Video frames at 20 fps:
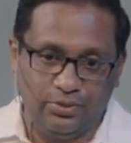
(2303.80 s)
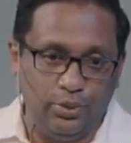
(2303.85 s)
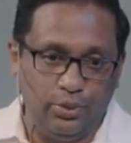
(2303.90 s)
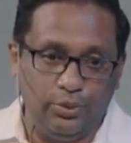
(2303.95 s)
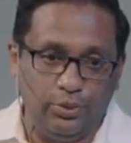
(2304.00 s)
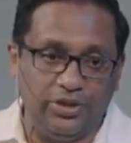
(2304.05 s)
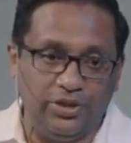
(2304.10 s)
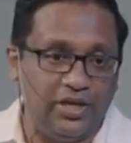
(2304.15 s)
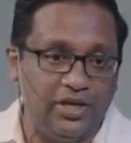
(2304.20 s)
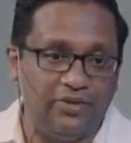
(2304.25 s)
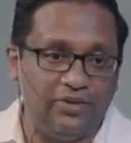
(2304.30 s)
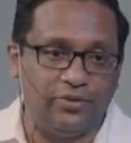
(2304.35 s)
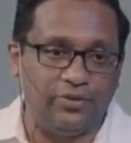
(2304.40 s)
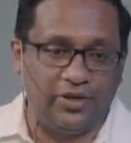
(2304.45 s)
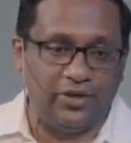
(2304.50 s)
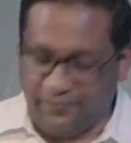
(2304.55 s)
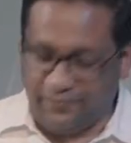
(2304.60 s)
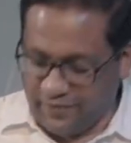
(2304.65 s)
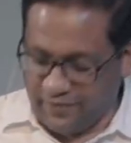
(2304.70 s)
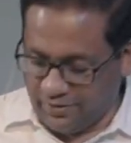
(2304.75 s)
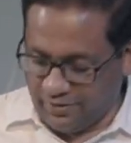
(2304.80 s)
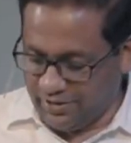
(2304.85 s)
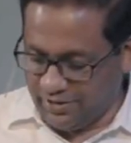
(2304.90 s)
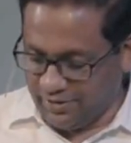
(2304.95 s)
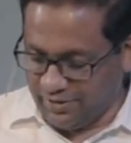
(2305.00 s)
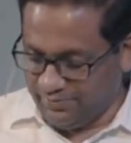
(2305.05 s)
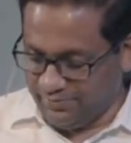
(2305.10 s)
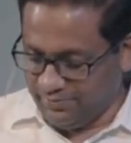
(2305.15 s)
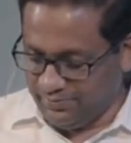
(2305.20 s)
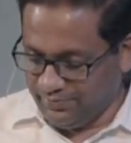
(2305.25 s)
It starts with God. We
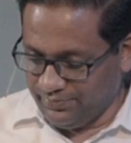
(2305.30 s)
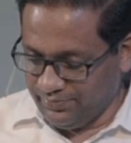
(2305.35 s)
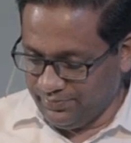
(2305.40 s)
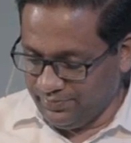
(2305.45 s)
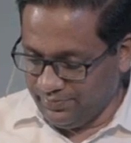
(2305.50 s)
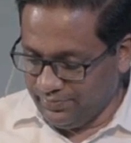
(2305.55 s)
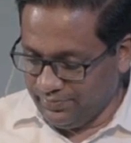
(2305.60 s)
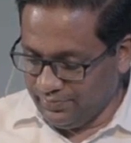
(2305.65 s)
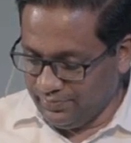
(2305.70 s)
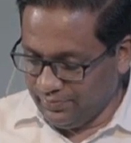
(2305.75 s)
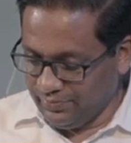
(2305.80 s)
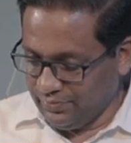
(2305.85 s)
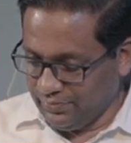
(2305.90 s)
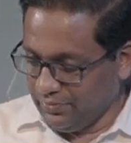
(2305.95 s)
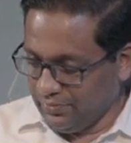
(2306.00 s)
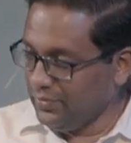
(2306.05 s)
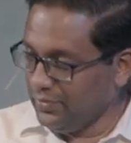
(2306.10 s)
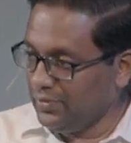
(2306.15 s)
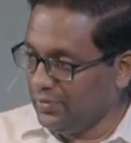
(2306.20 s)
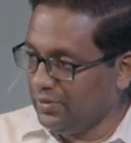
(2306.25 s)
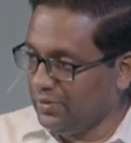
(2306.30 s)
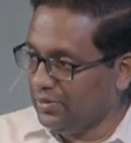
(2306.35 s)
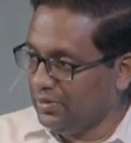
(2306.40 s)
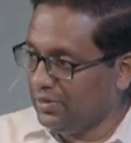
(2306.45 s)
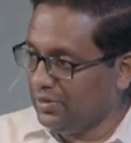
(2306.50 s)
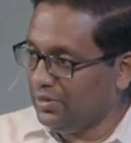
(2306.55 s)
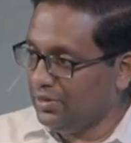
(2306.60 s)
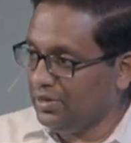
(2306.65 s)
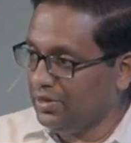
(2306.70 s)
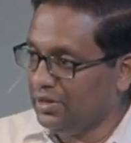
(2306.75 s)
know that divine birth
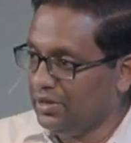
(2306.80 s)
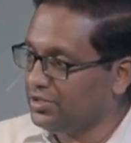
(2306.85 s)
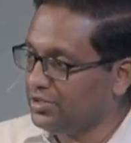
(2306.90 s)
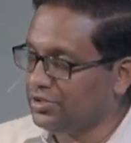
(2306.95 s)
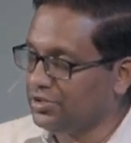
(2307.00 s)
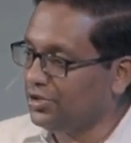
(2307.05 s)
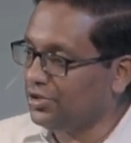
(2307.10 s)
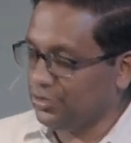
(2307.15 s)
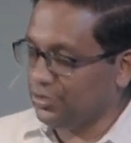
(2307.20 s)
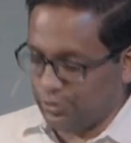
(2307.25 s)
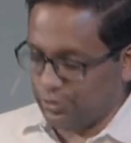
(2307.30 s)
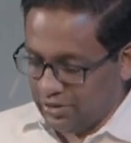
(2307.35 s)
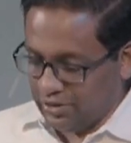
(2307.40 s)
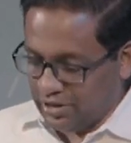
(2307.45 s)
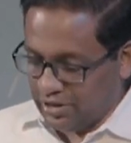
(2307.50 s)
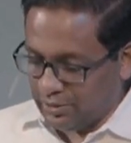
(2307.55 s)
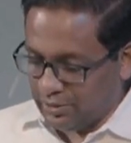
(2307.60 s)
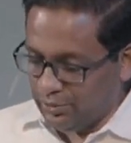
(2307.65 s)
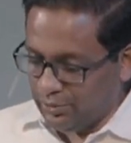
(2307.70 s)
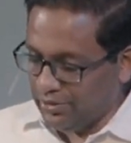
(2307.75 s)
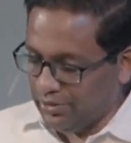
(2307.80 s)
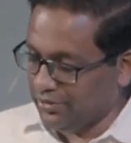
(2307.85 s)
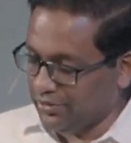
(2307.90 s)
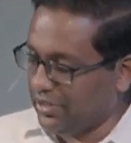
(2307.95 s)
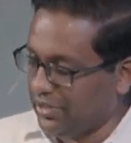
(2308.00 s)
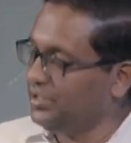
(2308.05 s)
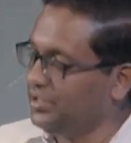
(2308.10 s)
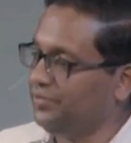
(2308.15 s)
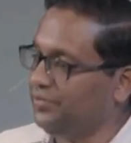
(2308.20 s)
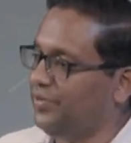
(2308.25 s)
has produced a new life in
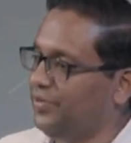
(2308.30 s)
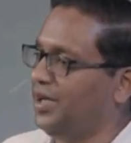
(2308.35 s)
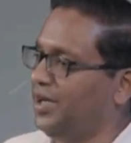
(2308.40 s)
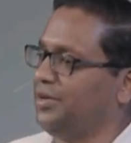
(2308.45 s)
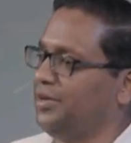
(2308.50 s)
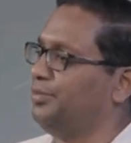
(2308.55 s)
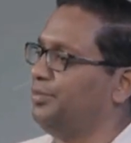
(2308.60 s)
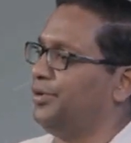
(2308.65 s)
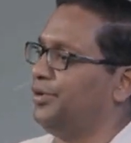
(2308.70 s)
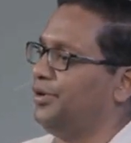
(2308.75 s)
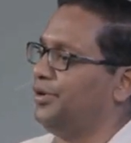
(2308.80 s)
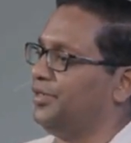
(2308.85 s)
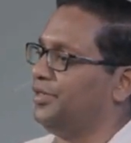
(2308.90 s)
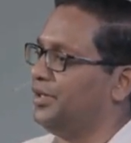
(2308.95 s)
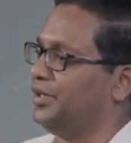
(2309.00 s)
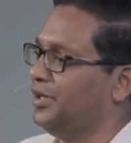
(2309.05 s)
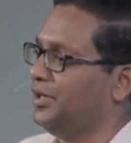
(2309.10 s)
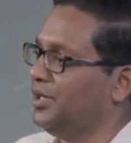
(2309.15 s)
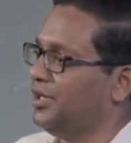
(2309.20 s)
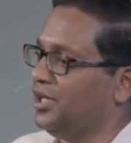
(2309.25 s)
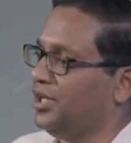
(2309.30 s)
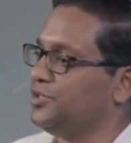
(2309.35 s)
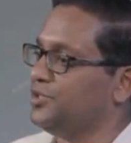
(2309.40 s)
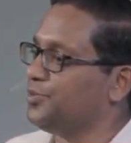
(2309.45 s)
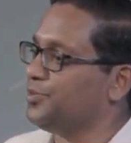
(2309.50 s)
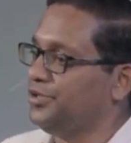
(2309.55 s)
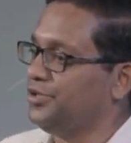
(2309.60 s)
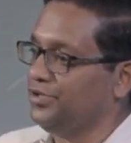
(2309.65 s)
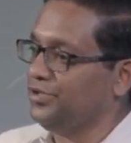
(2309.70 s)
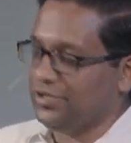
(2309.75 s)
us. Why do we need a new
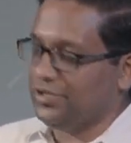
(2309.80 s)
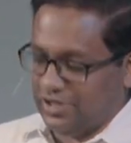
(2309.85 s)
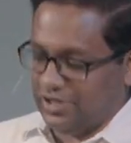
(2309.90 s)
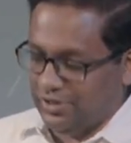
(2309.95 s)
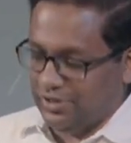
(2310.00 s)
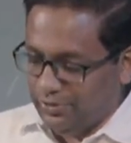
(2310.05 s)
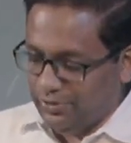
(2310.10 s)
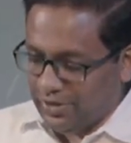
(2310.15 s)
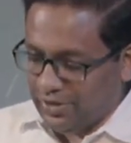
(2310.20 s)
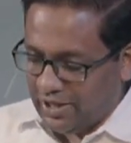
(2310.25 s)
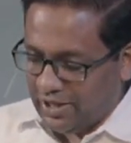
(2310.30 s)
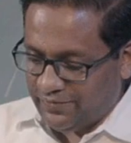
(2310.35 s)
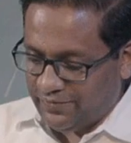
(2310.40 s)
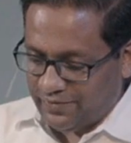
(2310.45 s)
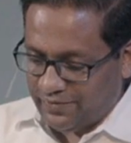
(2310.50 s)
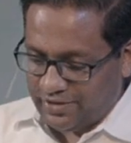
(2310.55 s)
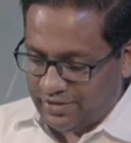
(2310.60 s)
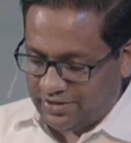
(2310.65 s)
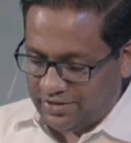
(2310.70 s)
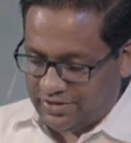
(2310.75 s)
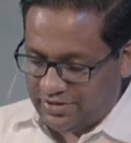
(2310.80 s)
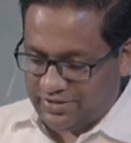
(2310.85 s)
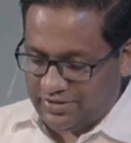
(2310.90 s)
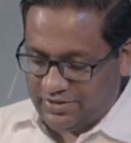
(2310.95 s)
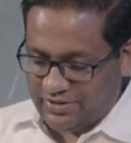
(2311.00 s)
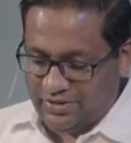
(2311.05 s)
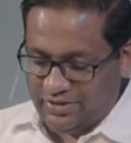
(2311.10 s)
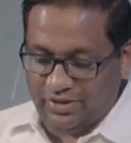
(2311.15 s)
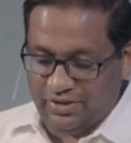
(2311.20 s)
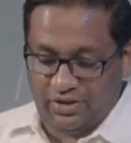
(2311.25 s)
life? The
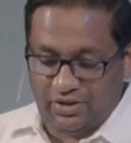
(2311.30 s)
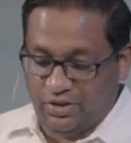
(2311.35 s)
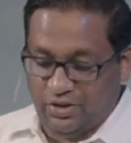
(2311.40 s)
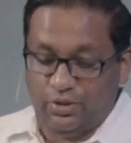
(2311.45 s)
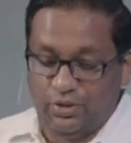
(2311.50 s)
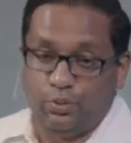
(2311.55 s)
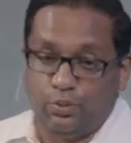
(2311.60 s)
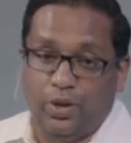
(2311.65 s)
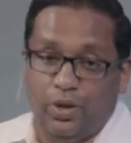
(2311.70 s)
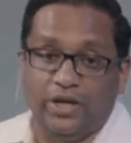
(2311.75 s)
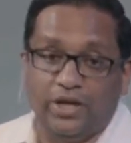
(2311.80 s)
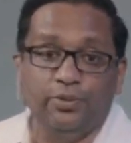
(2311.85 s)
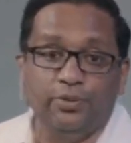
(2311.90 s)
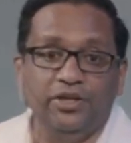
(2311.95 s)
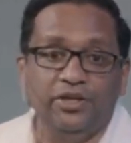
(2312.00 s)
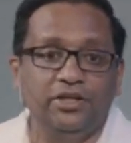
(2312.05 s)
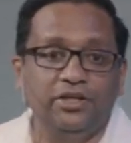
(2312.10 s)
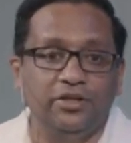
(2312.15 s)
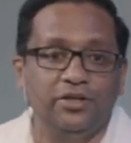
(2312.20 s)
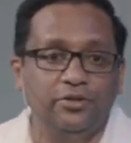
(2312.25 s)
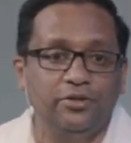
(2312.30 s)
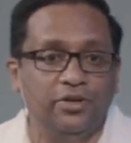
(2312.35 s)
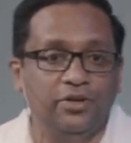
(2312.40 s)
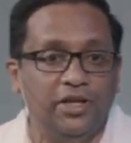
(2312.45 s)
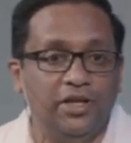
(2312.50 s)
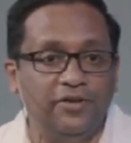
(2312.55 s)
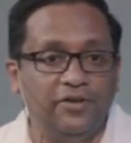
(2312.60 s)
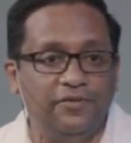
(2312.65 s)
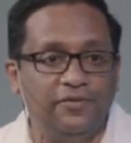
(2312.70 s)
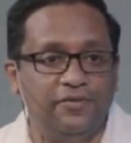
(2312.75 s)
answer is simple. We
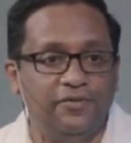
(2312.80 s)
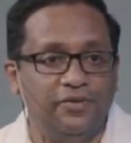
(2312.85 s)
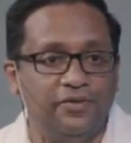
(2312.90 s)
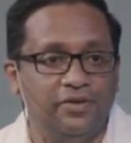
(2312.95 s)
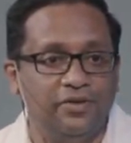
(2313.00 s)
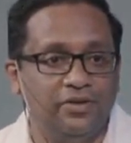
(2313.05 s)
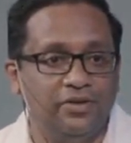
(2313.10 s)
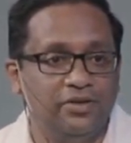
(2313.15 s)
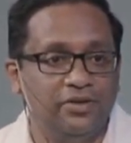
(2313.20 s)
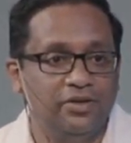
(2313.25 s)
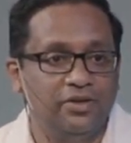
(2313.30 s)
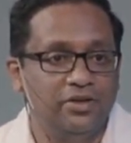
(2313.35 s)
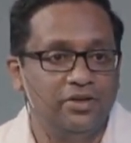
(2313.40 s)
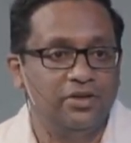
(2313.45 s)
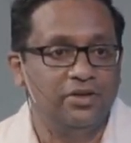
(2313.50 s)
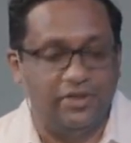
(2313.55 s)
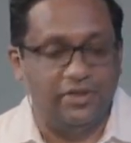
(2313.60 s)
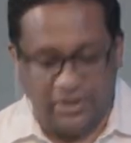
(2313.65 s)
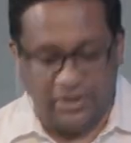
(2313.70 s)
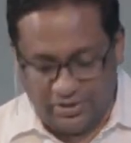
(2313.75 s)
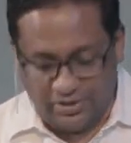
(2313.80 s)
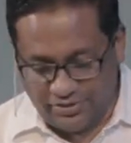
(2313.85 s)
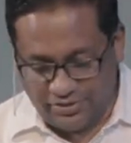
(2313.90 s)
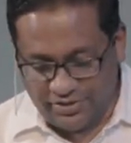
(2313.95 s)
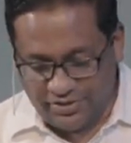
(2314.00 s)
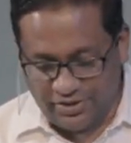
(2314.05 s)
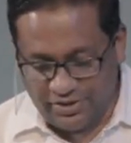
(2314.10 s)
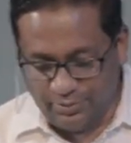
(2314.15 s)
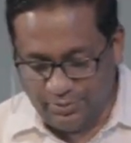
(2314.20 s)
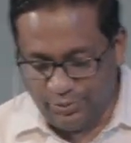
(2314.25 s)
need new life because the old
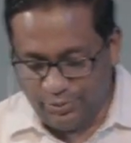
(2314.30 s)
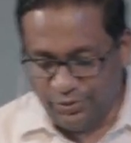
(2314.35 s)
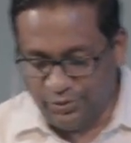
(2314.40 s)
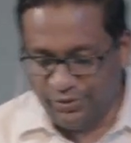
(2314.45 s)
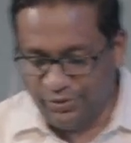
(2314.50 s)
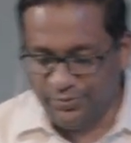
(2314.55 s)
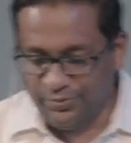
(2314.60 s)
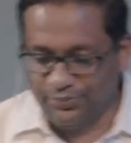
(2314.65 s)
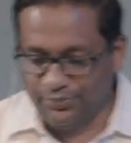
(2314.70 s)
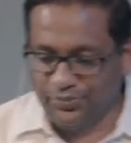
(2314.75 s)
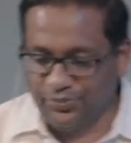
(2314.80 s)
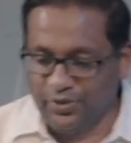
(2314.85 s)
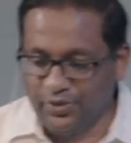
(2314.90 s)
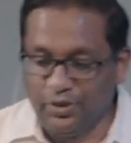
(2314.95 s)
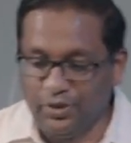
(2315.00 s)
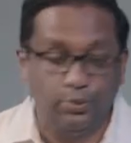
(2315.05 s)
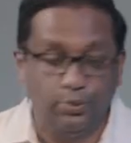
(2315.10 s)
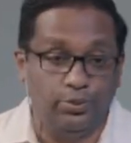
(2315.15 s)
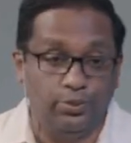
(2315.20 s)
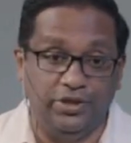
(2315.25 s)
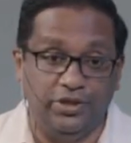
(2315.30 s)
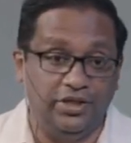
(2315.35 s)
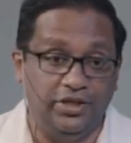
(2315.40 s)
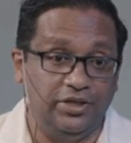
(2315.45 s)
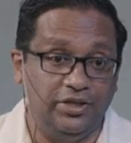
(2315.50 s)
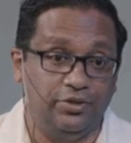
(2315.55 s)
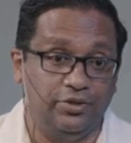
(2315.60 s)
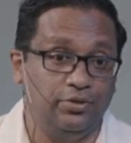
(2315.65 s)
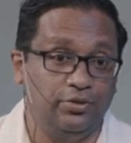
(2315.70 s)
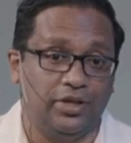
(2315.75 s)
life we were born when it was filled
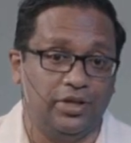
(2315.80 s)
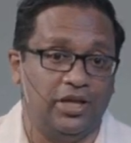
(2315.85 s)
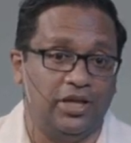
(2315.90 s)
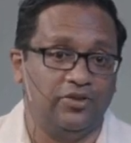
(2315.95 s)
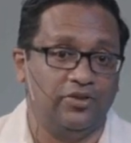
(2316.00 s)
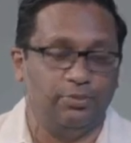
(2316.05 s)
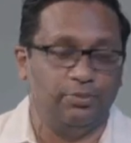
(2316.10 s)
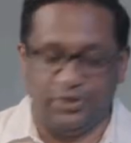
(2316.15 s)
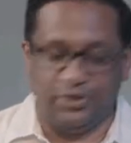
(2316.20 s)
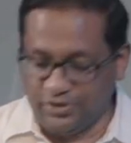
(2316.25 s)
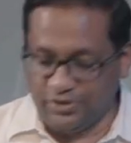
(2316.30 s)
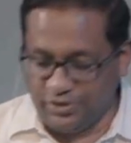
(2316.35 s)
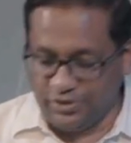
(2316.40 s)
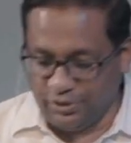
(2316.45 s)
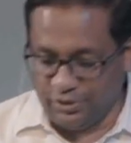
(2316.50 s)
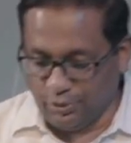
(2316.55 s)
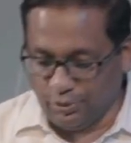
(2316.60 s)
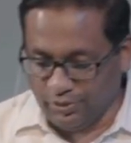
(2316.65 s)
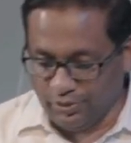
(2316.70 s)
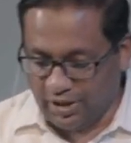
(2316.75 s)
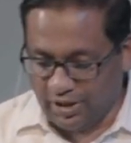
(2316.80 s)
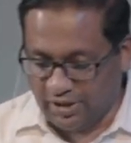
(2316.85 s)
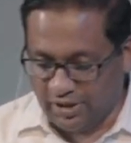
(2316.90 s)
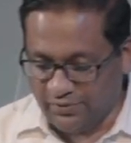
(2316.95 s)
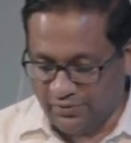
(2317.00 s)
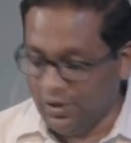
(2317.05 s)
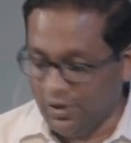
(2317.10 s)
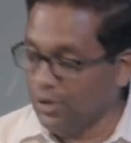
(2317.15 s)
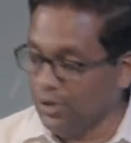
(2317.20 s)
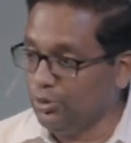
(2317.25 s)
with sin and disobedience to
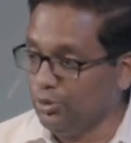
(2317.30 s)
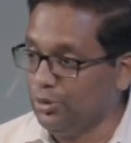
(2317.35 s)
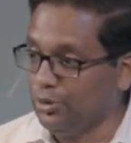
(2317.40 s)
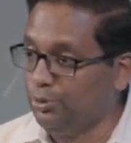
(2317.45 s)
God.